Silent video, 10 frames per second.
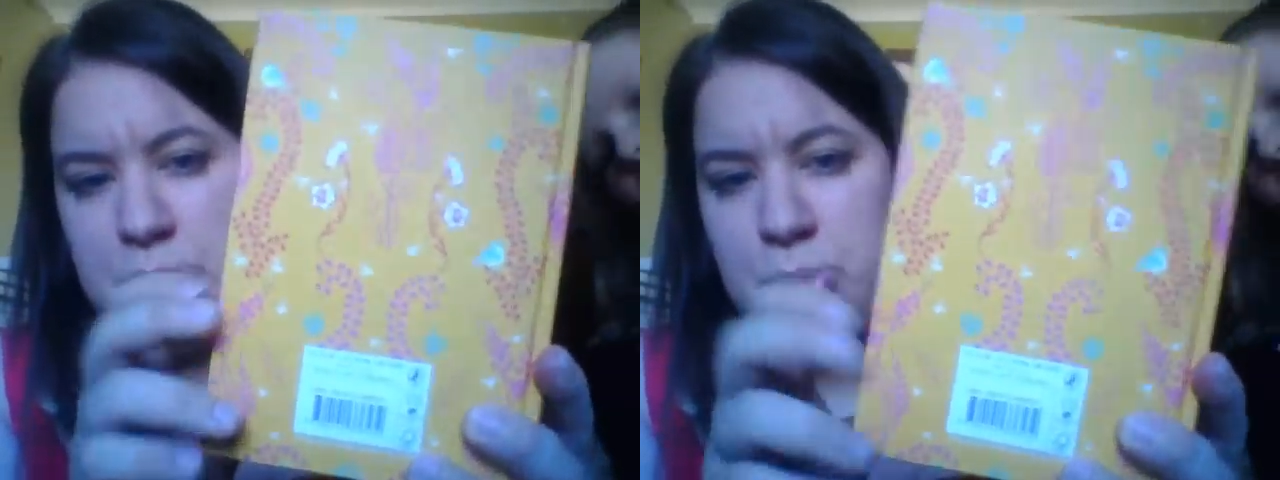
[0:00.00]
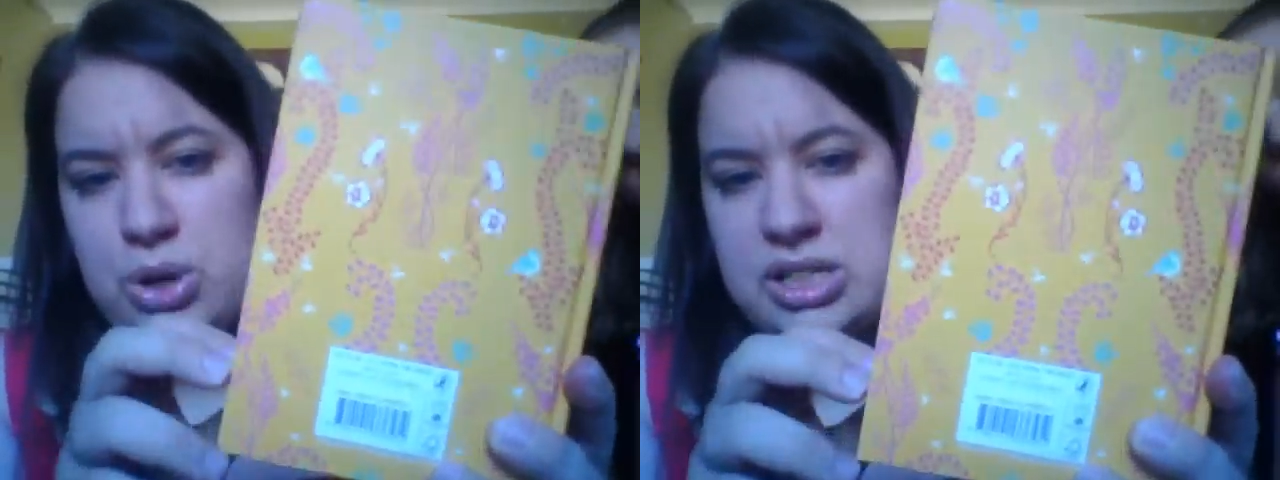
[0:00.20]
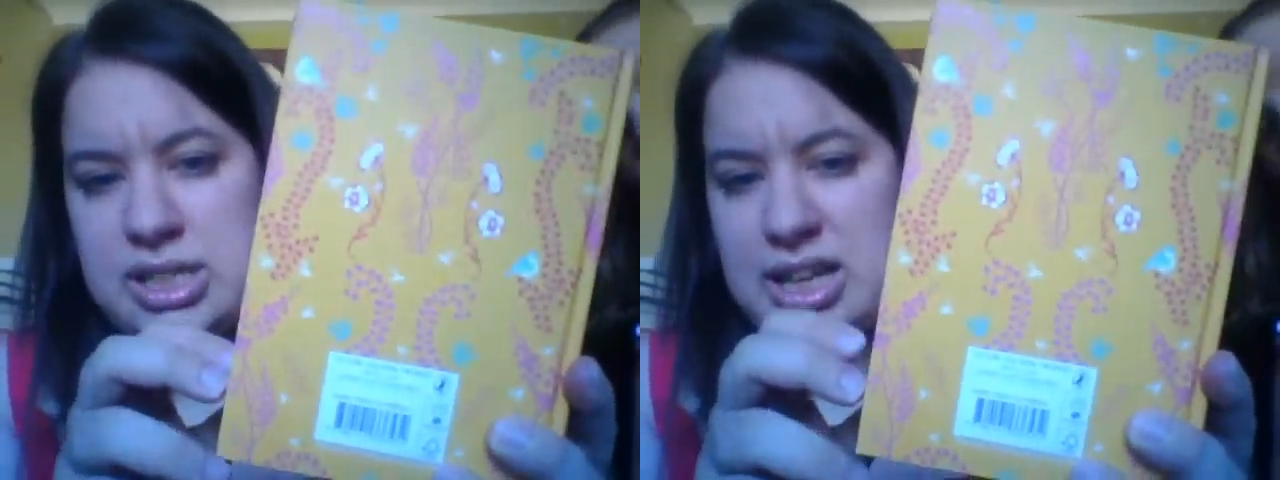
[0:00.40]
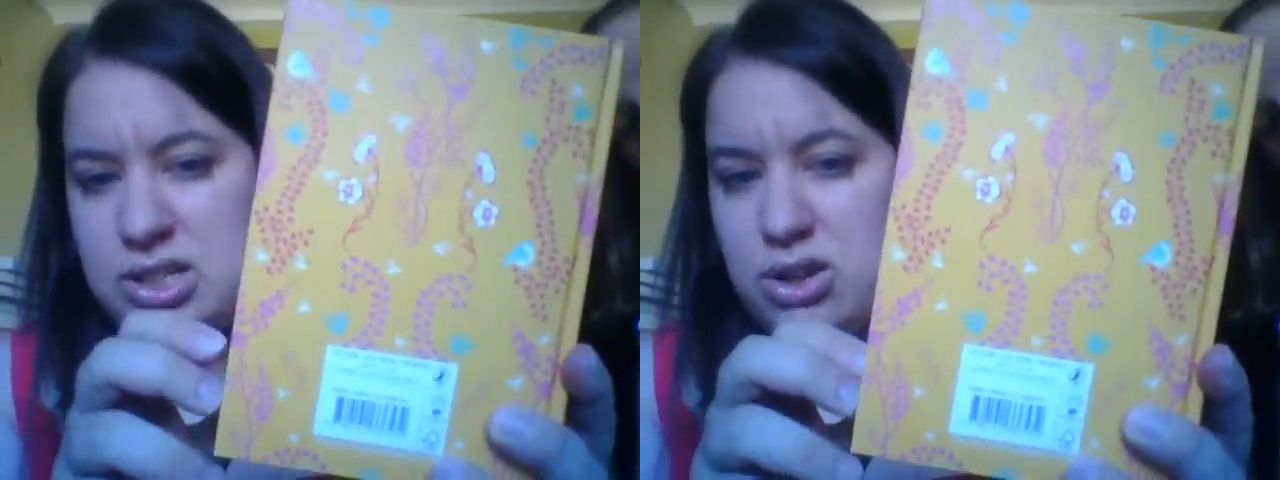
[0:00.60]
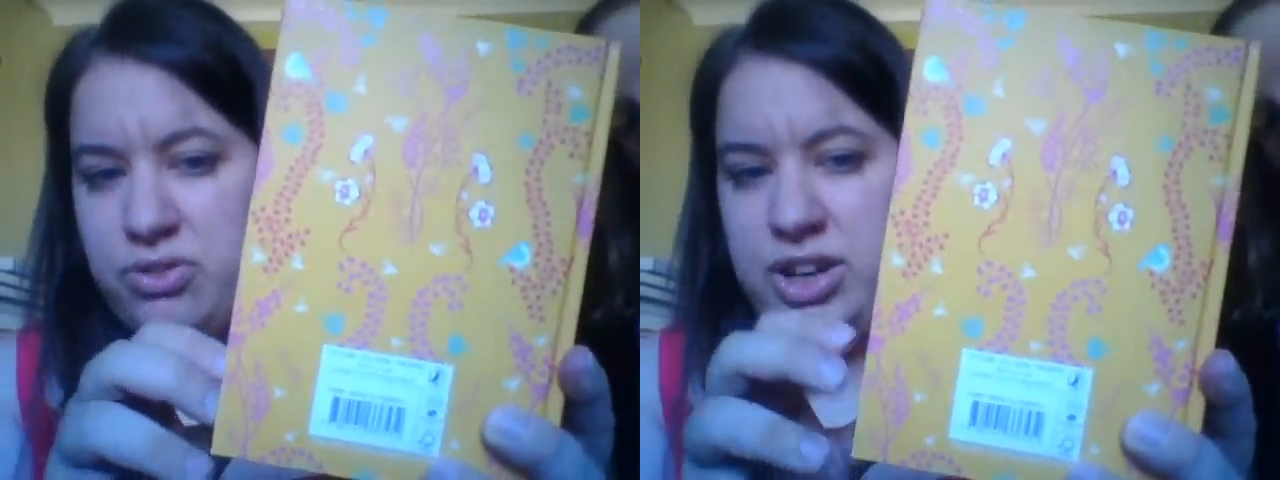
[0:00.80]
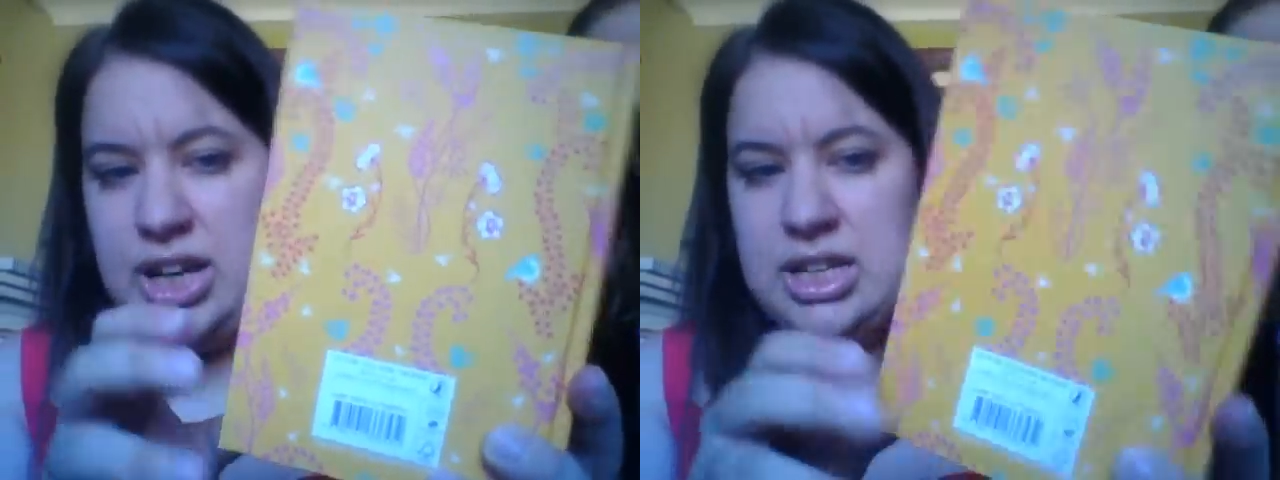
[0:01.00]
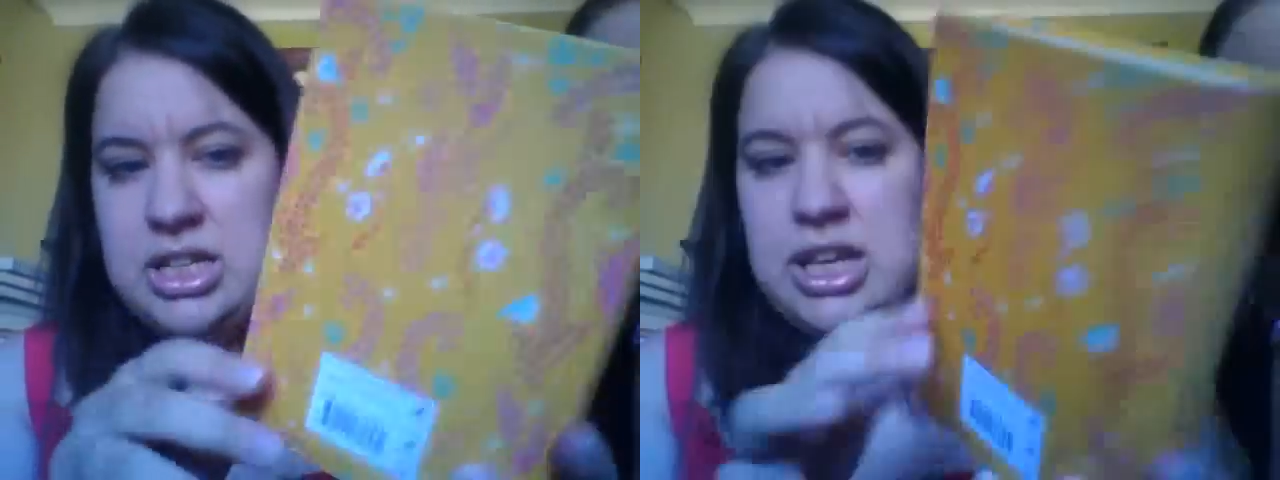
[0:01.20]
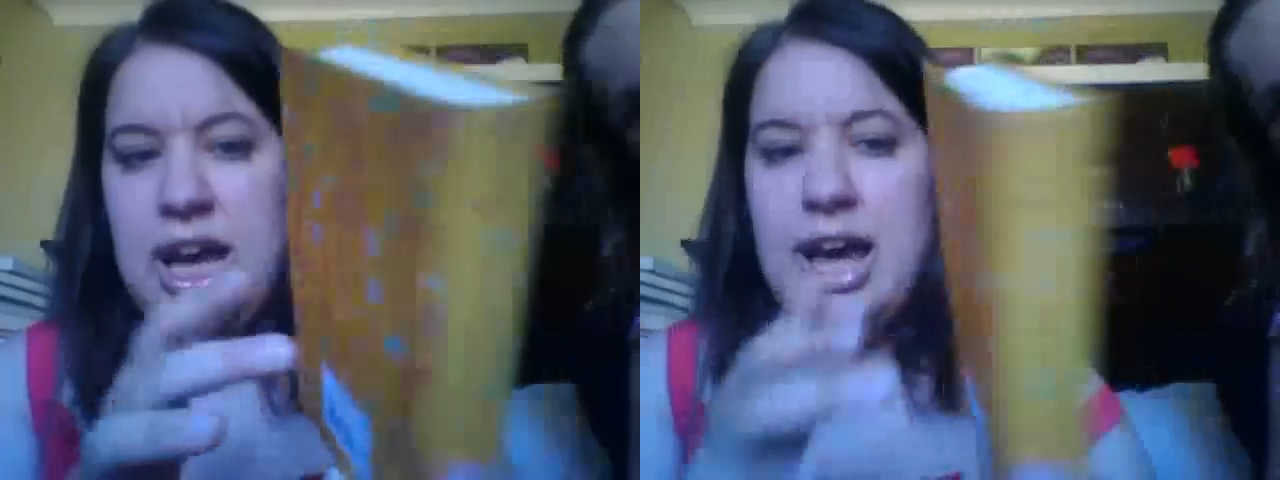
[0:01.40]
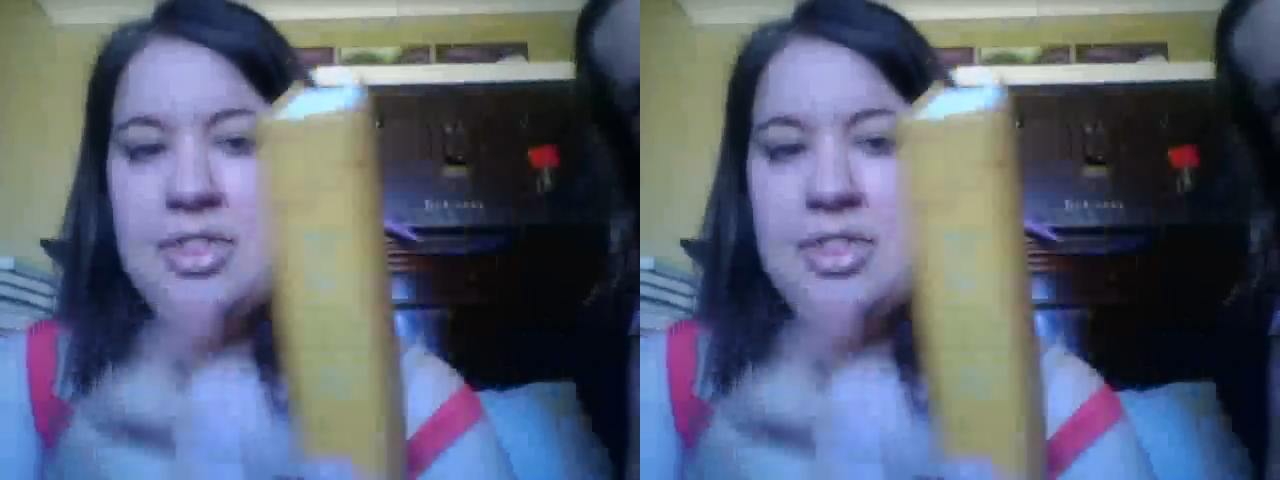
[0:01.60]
the book starts off in India,